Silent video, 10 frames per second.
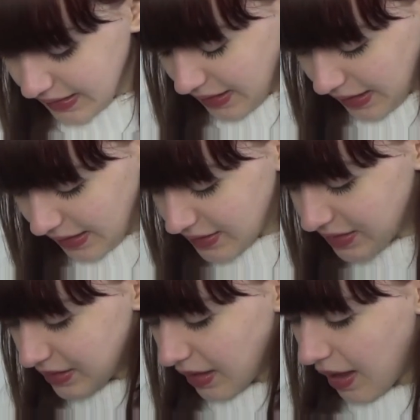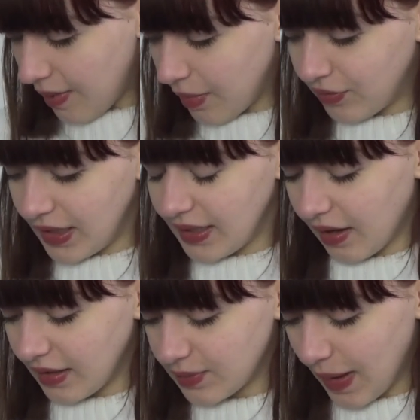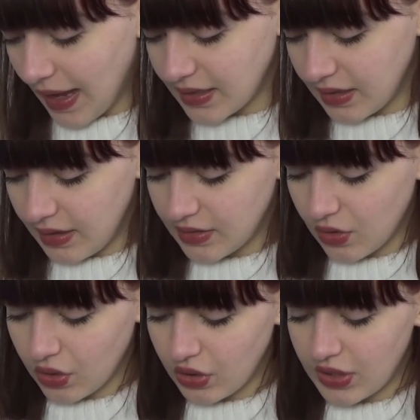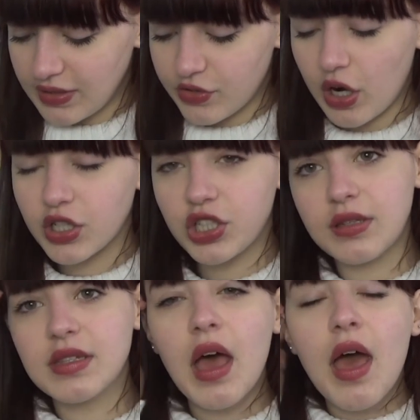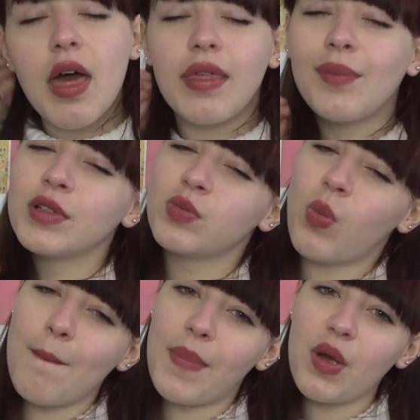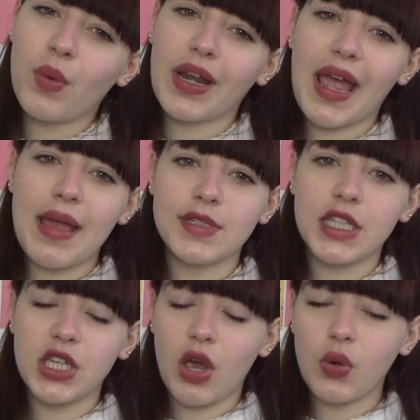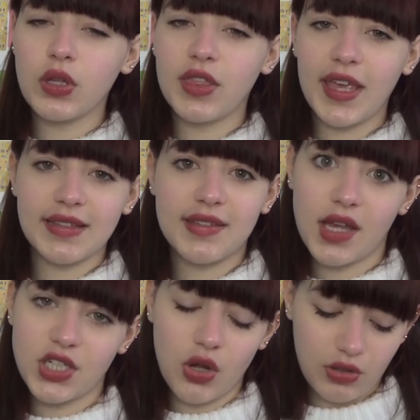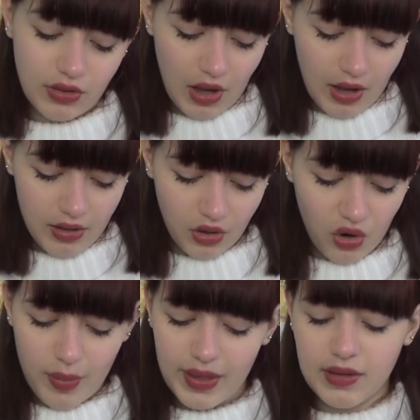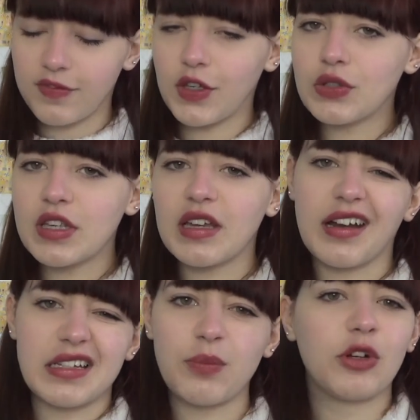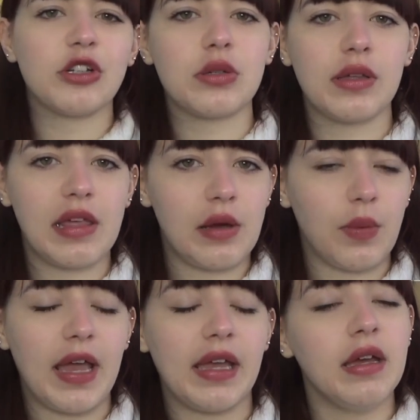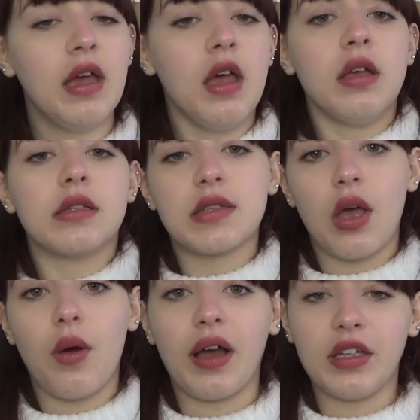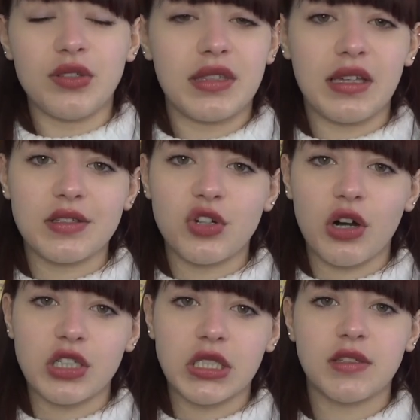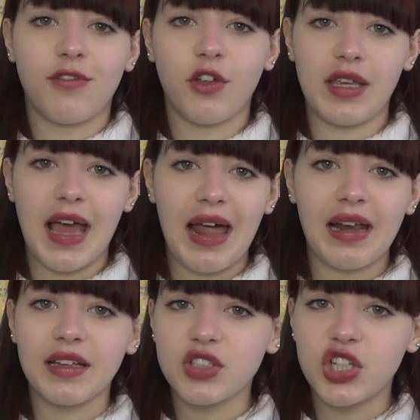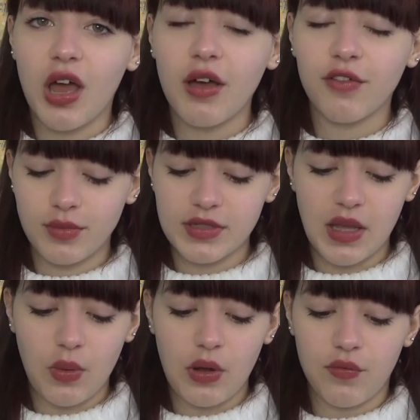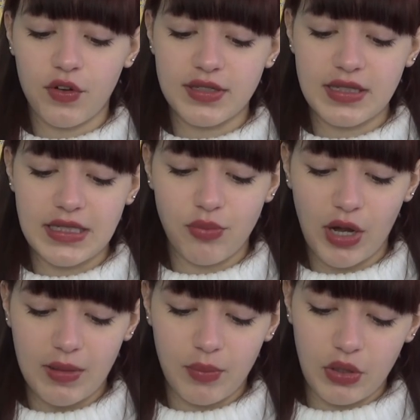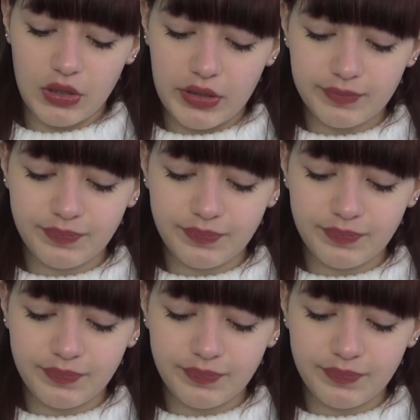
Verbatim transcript: It's um, a really nice pattern, it's got good instructions. There was one bit when it came to the yoke, the inside yoke, that got a bit confusing and I didn't want to do it their way. So I used the instructions for the Alex shirt from the Sew Over It City Break book